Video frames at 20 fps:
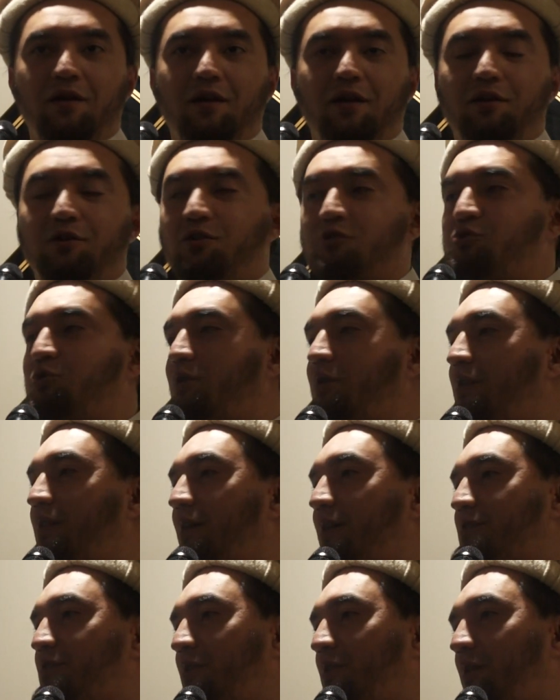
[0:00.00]
And
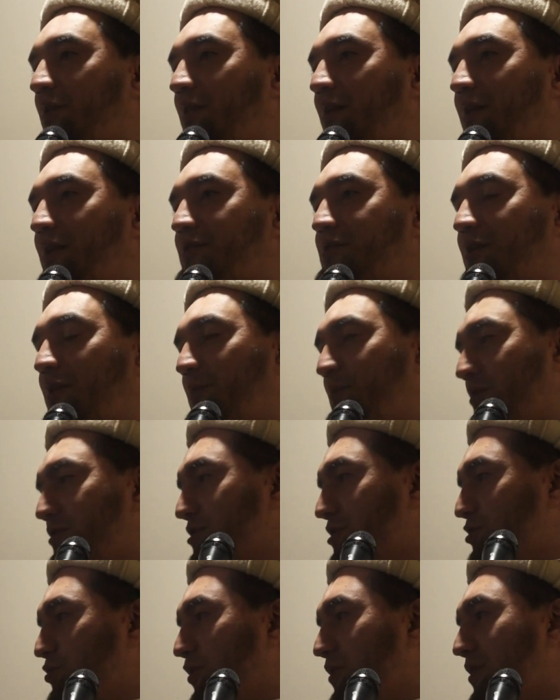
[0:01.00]
Rasulullah
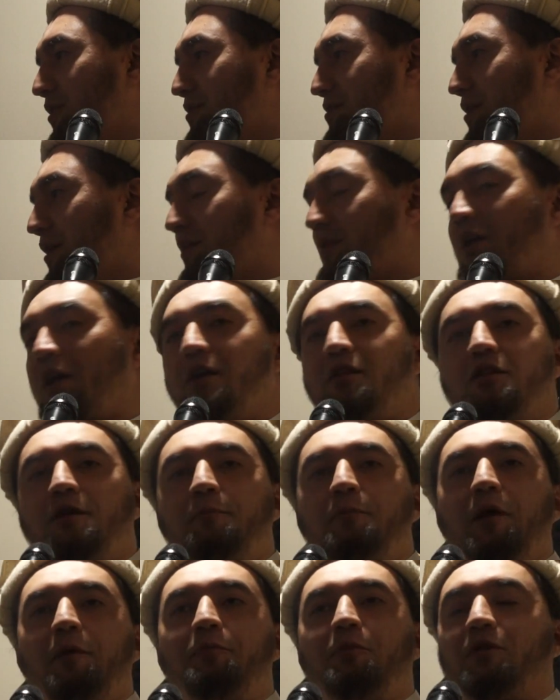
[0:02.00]
this is what he said. The
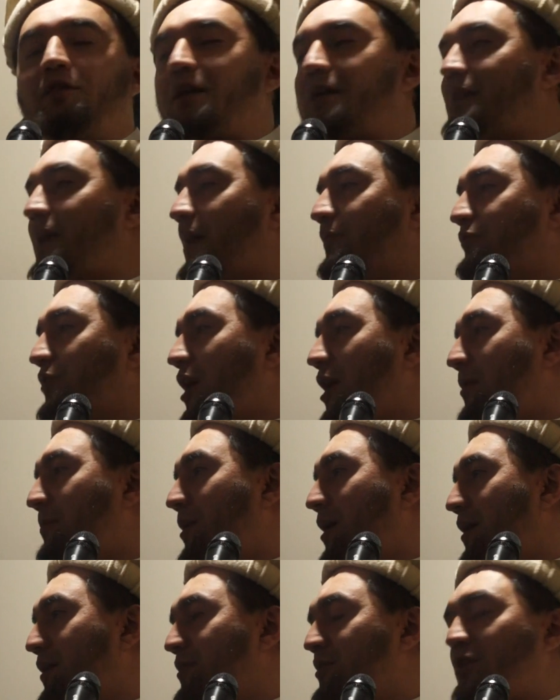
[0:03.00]
people that have
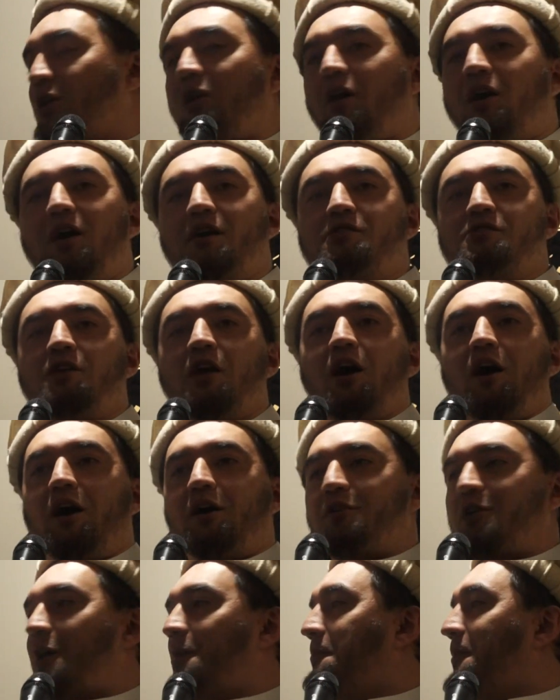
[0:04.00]
rahmah in their hearts,
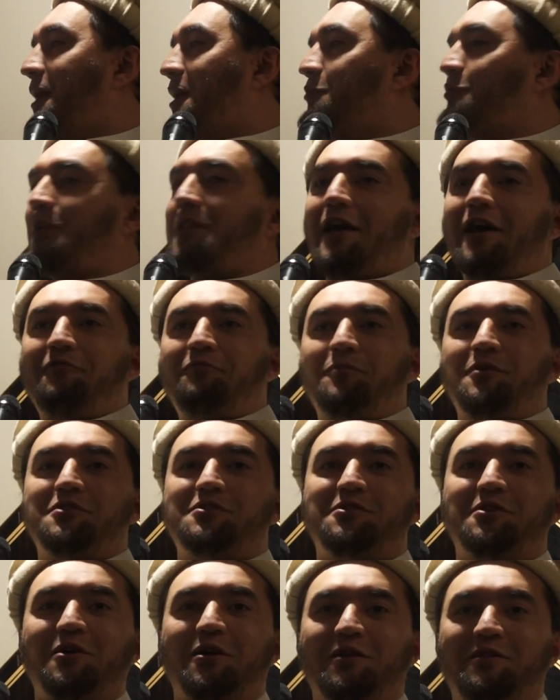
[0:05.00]
rahman will have
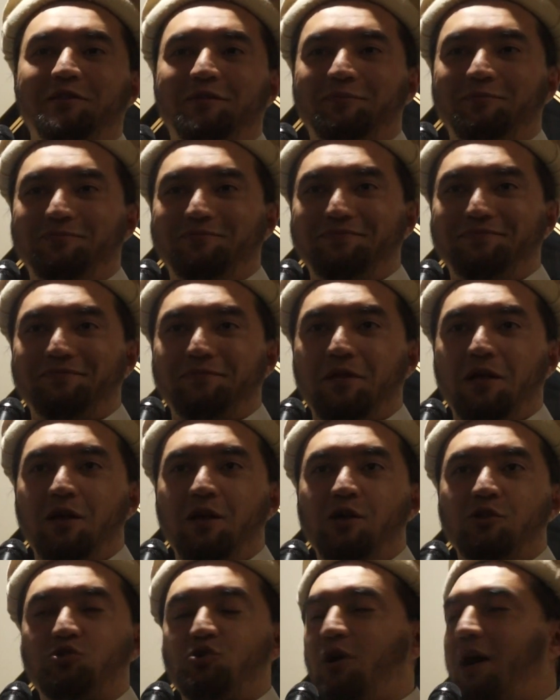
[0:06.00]
mercy on them.
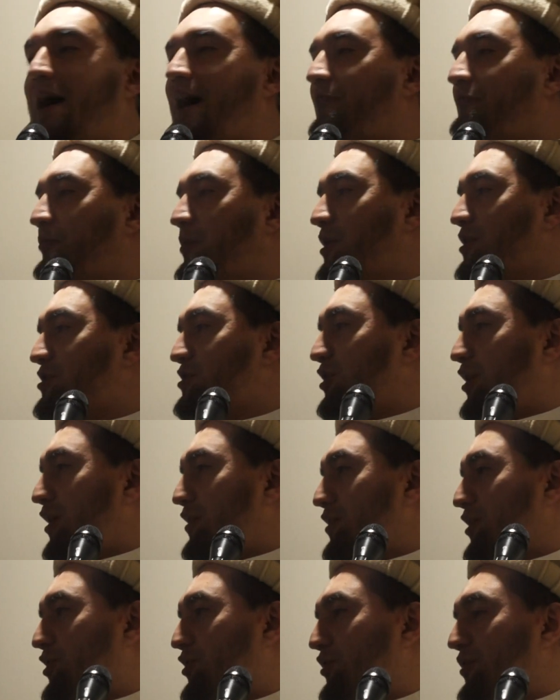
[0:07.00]
So have mercy
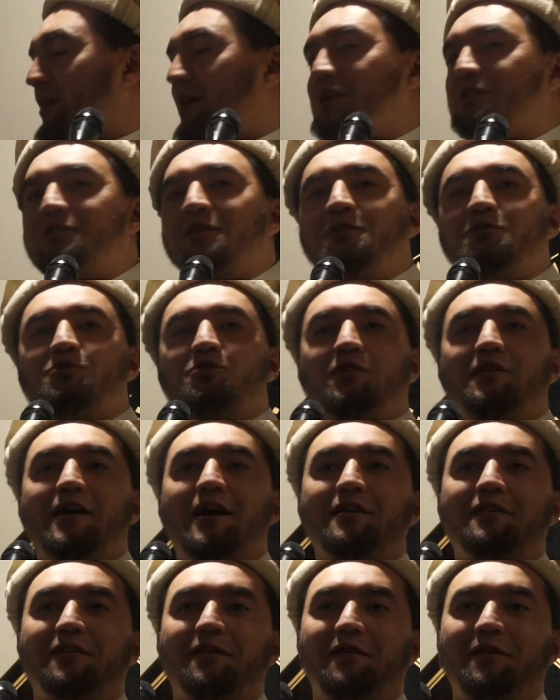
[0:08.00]
on the creation so
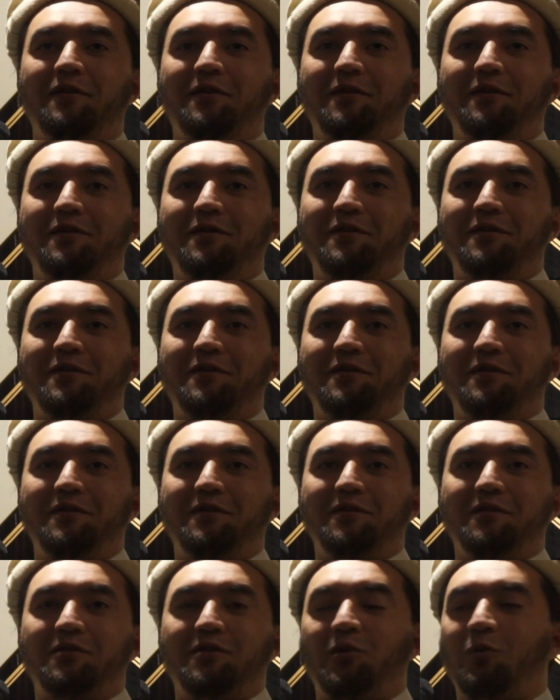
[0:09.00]
that
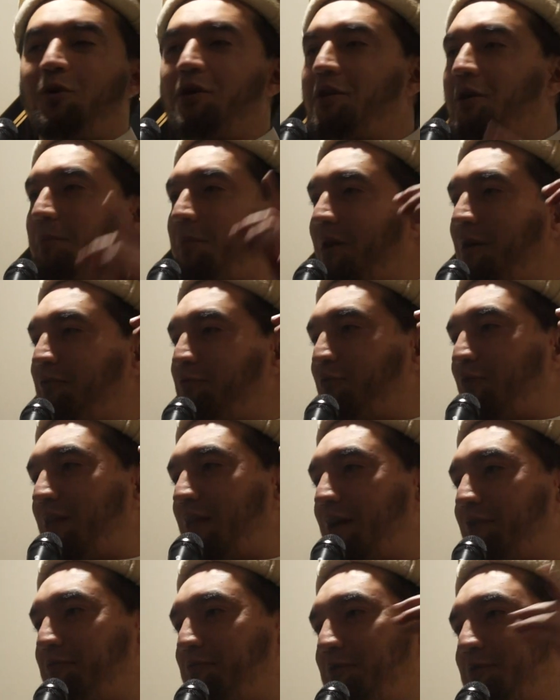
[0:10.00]
the one above will
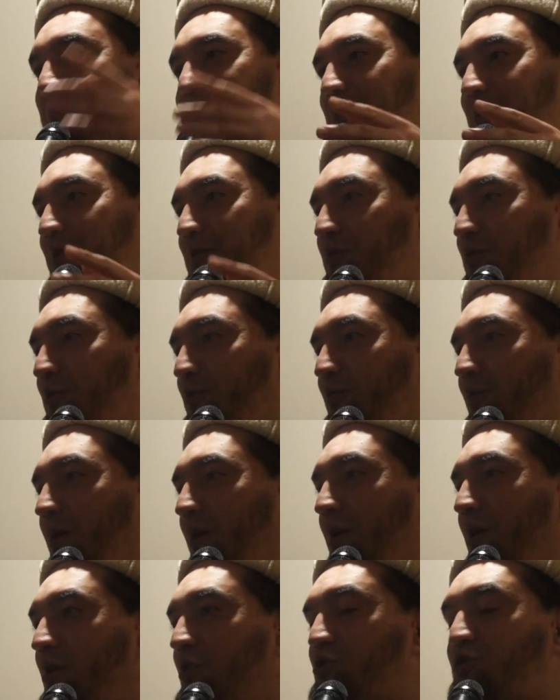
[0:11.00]
have mercy on you.
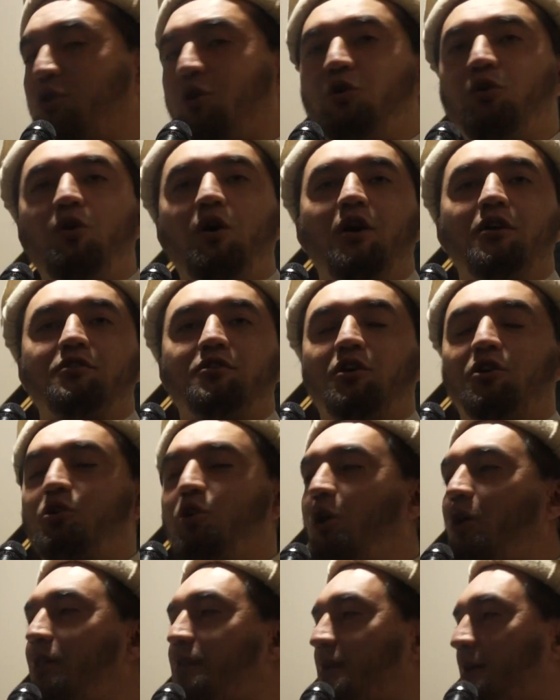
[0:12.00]
So the
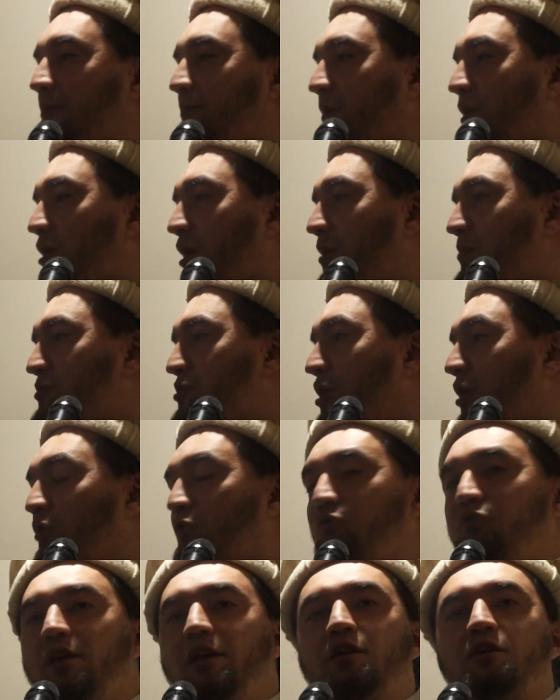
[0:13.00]
goal then becomes
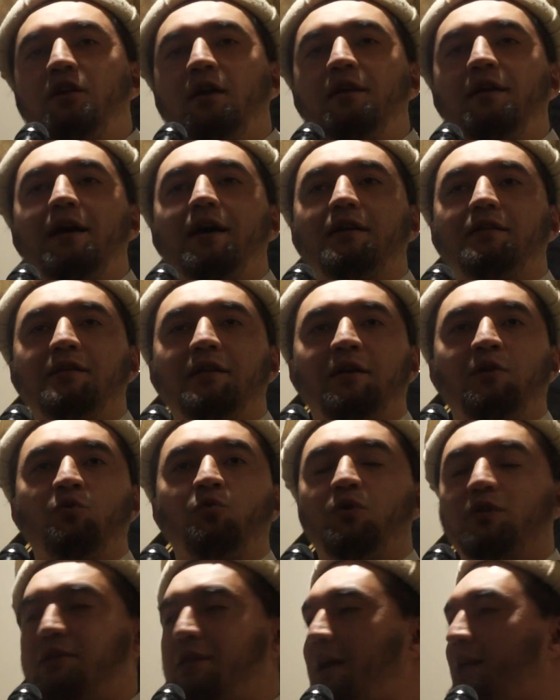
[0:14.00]

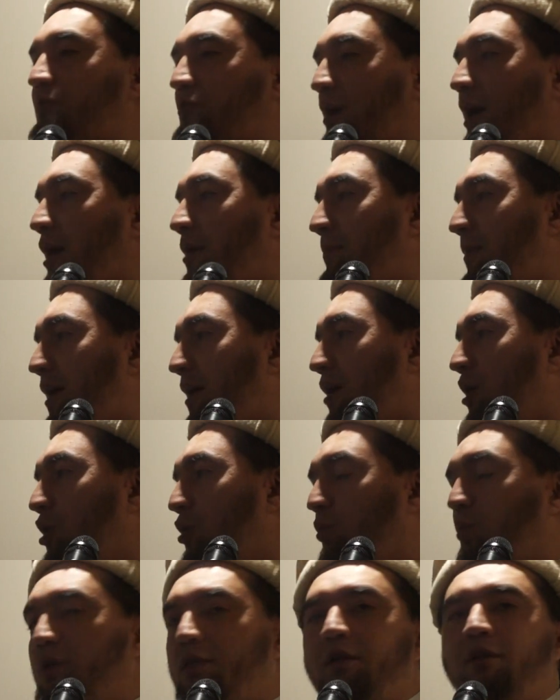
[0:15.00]
reconnecting with that
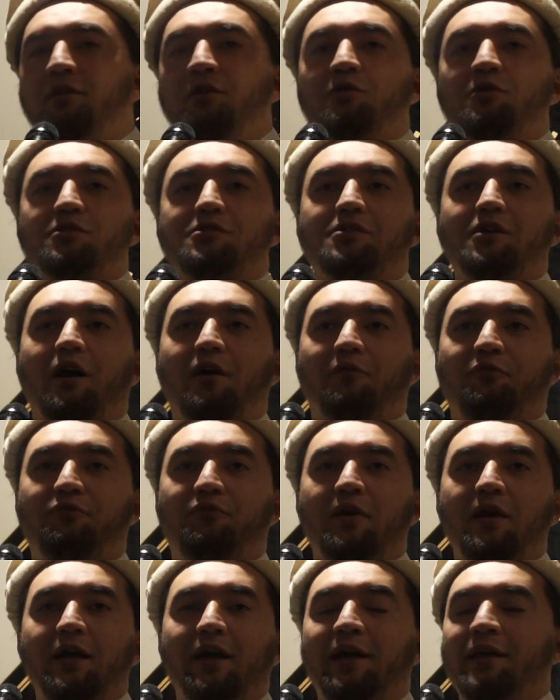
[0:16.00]
rahmah within
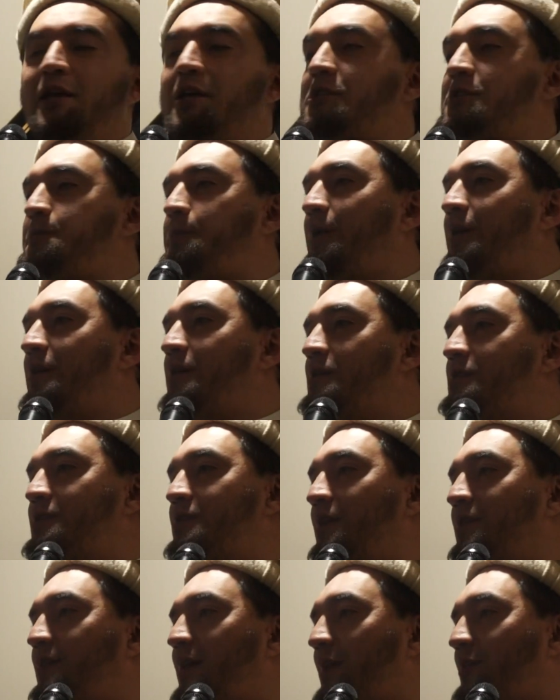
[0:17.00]
yourself and
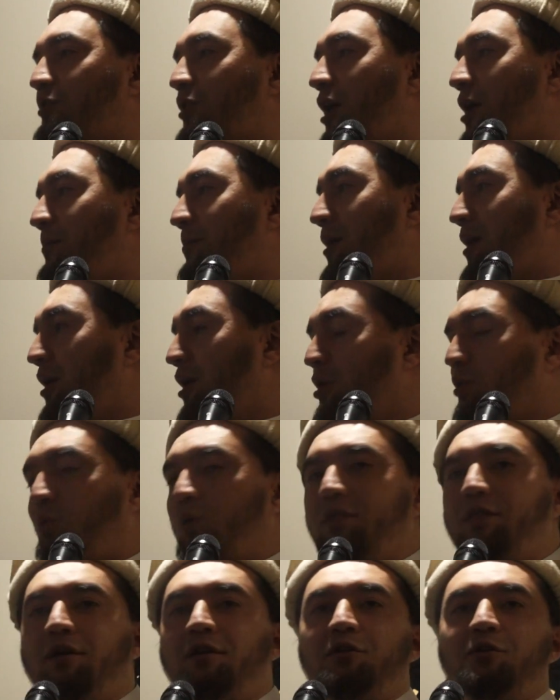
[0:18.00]
experiencing that rahmah
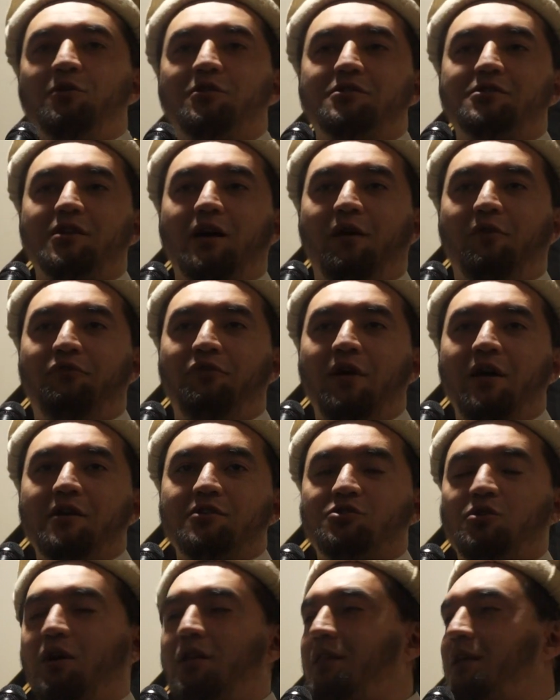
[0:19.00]
within
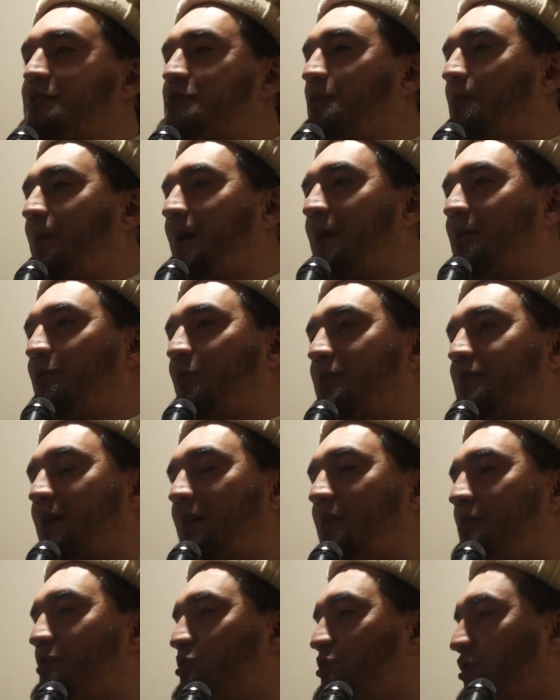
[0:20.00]
yourself. So Allah subhanahu wa
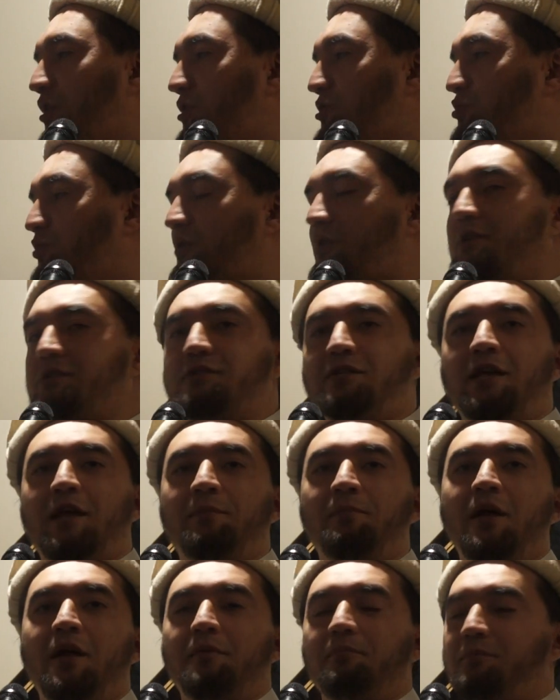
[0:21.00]
ta'ala starts with his
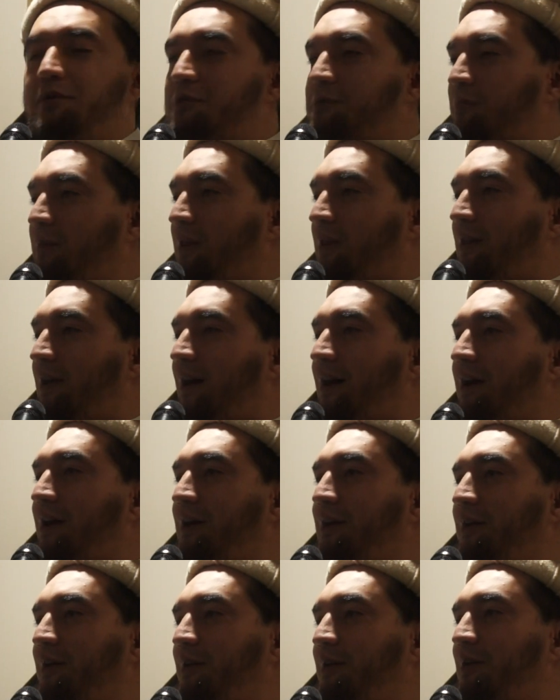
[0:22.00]
name,
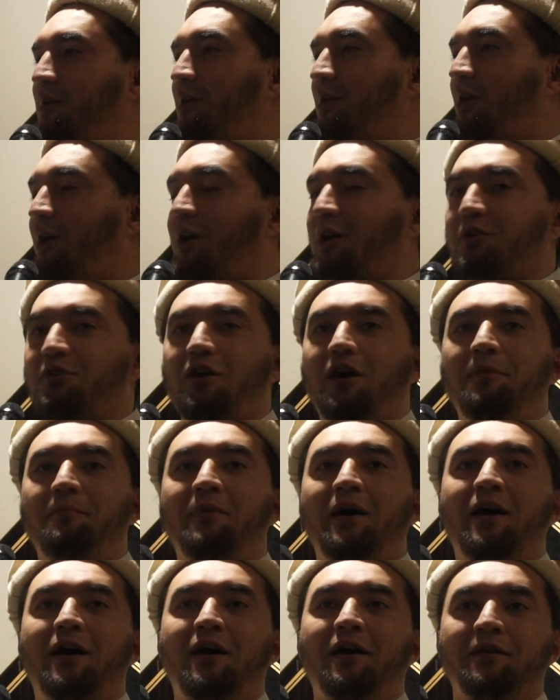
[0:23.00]
Bismillah
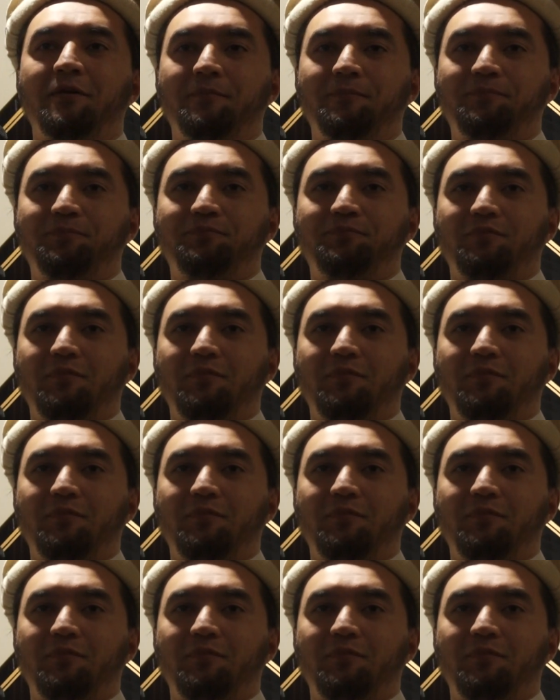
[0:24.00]
ar-Rahman.